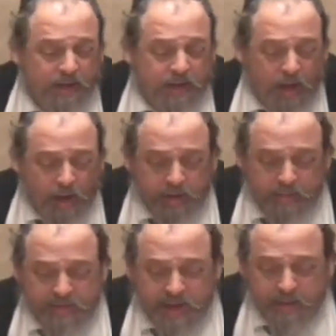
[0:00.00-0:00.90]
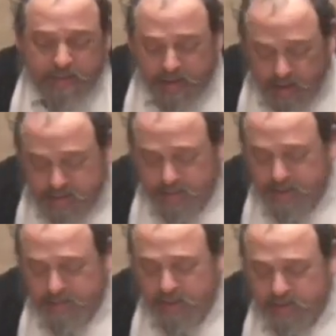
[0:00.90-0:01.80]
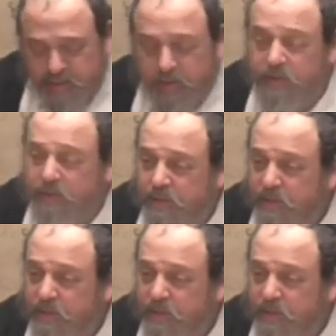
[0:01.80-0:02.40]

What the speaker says: the kardum side might also be mutter.